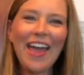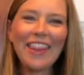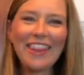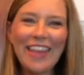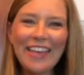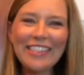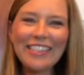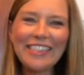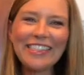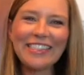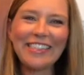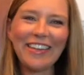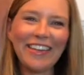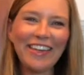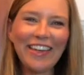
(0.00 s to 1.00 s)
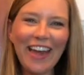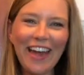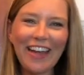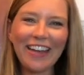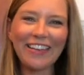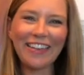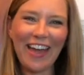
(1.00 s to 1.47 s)
This is Cooking
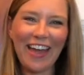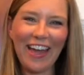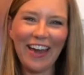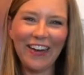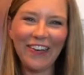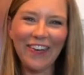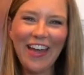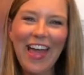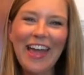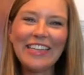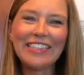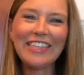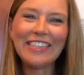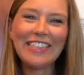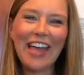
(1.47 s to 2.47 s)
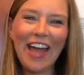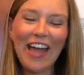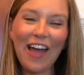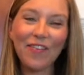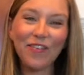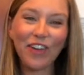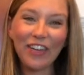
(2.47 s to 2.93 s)
at Kaleo. Today
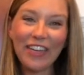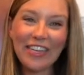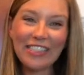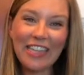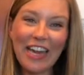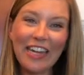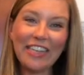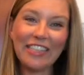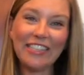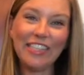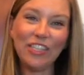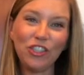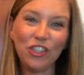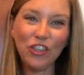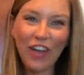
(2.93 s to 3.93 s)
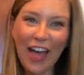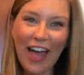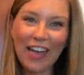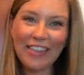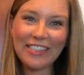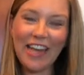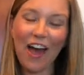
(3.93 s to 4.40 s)
I'm really excited to teach you
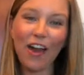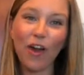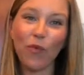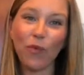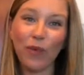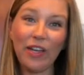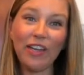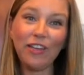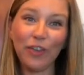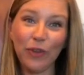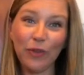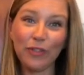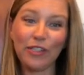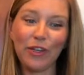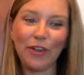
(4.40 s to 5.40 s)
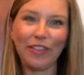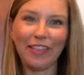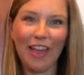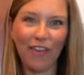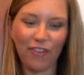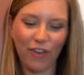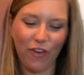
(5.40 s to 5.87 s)
guys how to reuse your
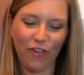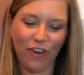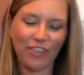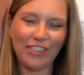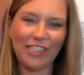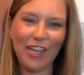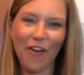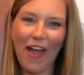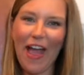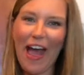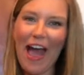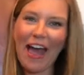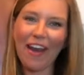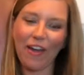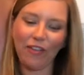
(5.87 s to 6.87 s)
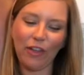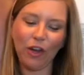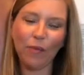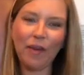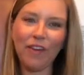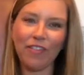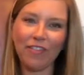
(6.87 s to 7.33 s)
leftovers. So I had a little
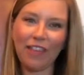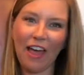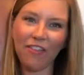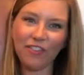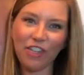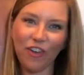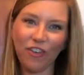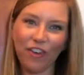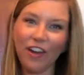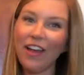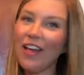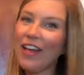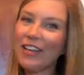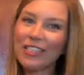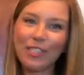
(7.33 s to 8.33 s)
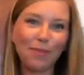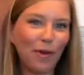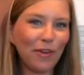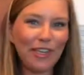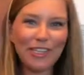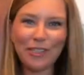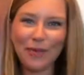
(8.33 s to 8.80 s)
bit of leftover
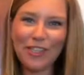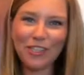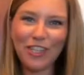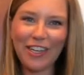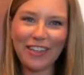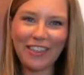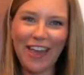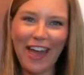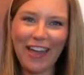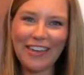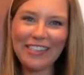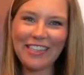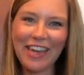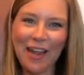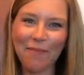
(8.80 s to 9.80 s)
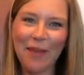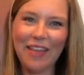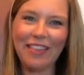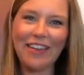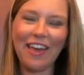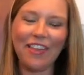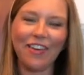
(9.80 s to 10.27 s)
smoky sweet chicken thighs that I made
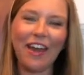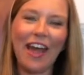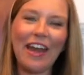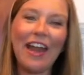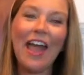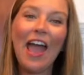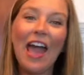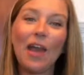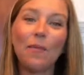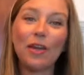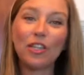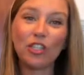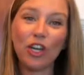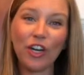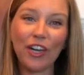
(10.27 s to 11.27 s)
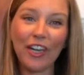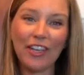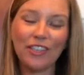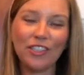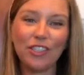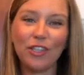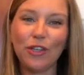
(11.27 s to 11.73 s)
the other night, and I'm going to turn it
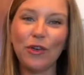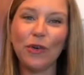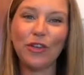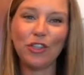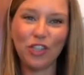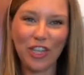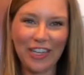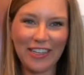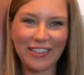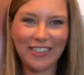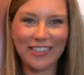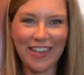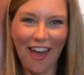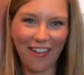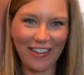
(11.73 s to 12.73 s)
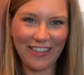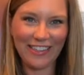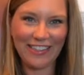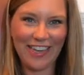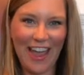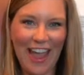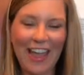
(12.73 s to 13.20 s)
into chicken salad
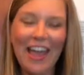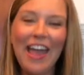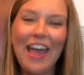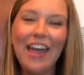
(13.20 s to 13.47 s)
today.